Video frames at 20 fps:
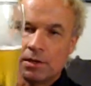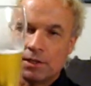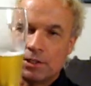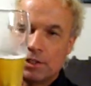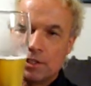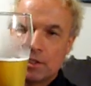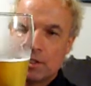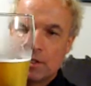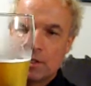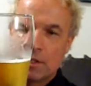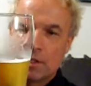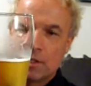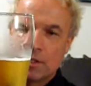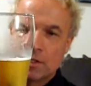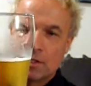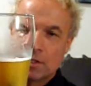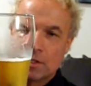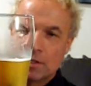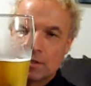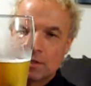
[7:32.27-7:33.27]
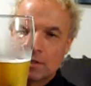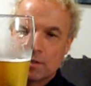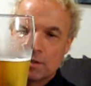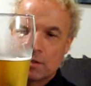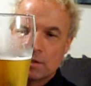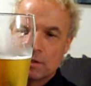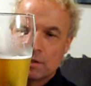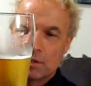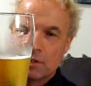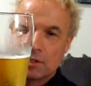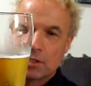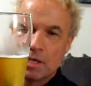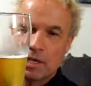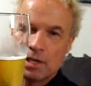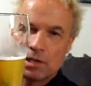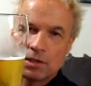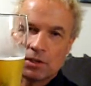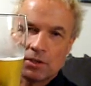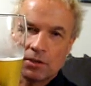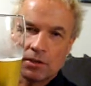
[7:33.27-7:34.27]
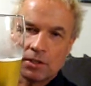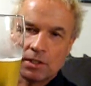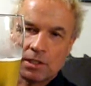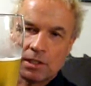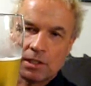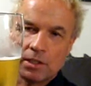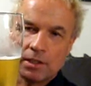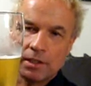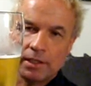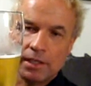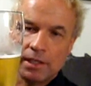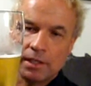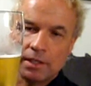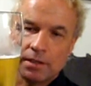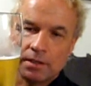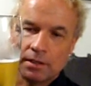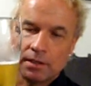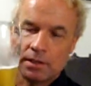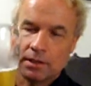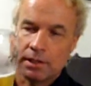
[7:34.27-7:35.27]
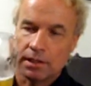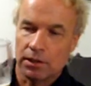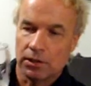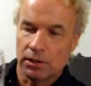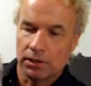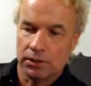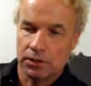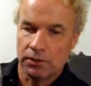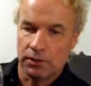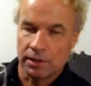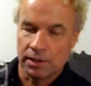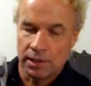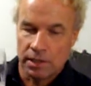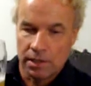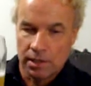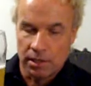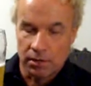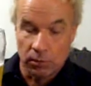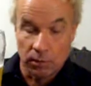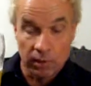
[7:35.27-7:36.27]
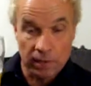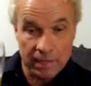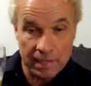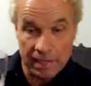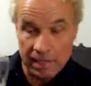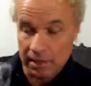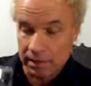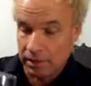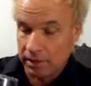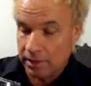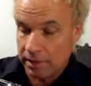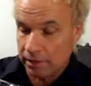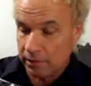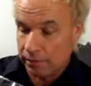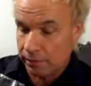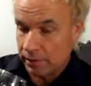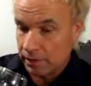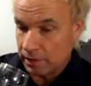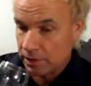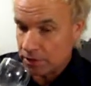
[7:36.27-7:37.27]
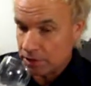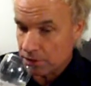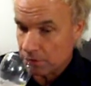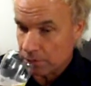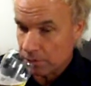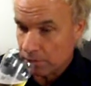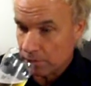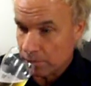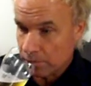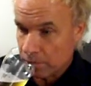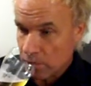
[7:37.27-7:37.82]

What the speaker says: it's just got a good clean look to it. Really got a clean finish too.